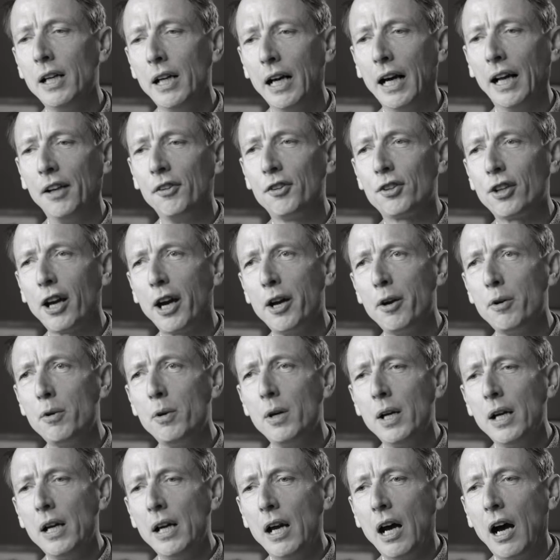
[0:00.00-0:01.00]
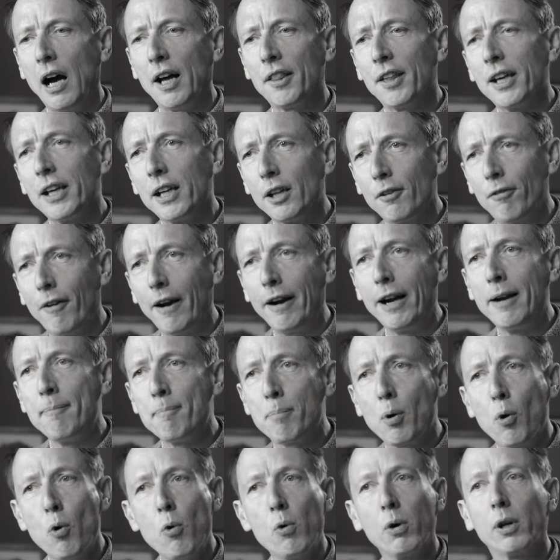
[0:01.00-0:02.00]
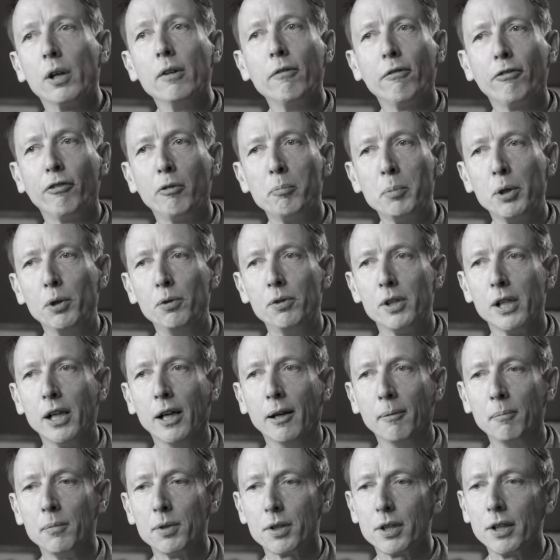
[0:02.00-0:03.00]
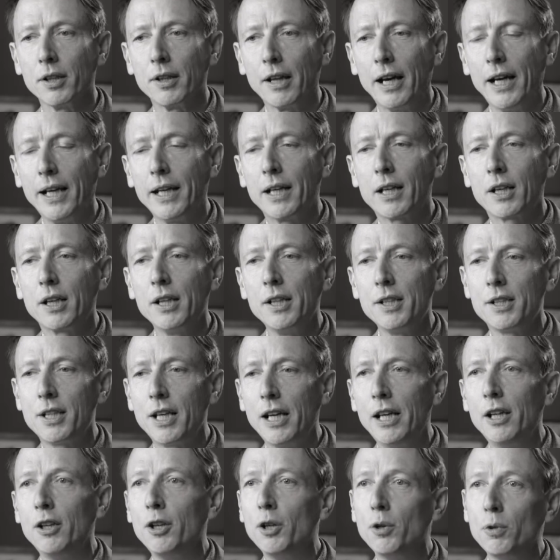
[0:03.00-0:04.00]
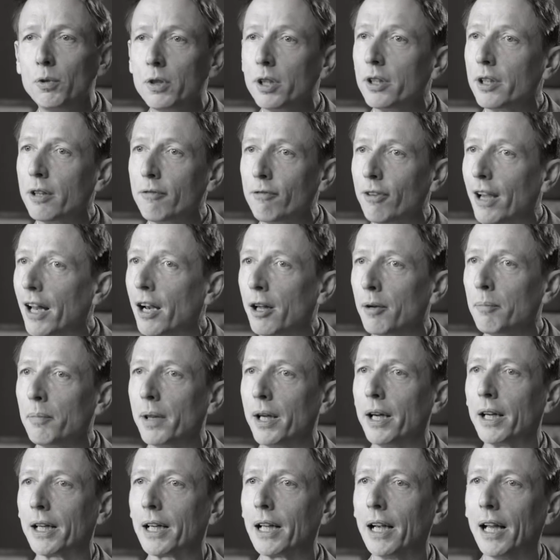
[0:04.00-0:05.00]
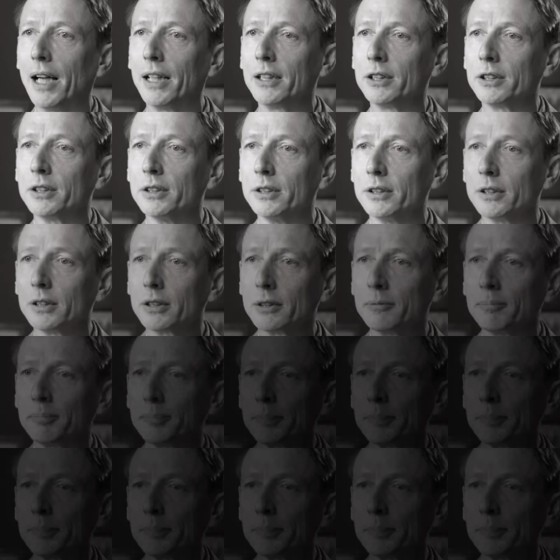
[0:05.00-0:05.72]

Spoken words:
And so I think it's very important for museums that they continue to develop their collections.